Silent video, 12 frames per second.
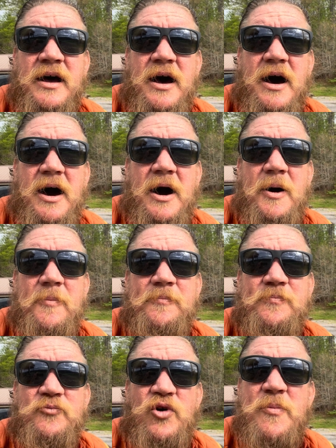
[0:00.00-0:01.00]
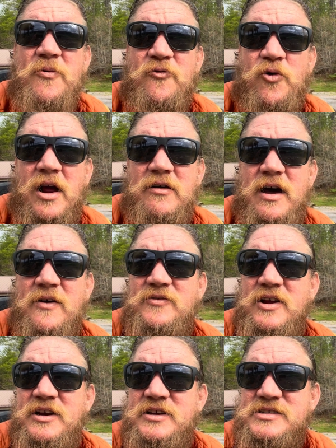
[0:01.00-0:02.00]
right before I left,
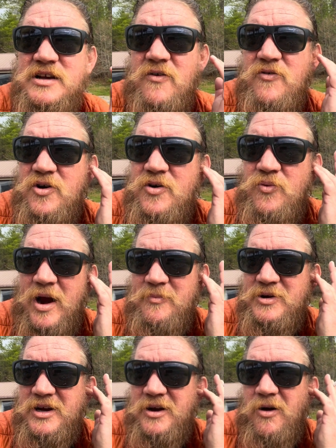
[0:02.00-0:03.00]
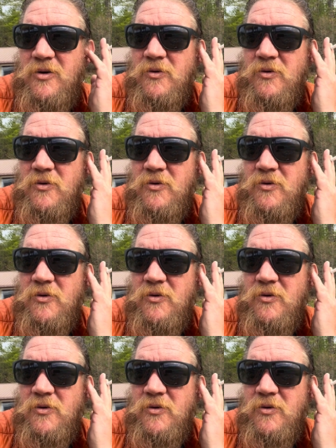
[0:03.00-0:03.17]
I discovered Ramdino.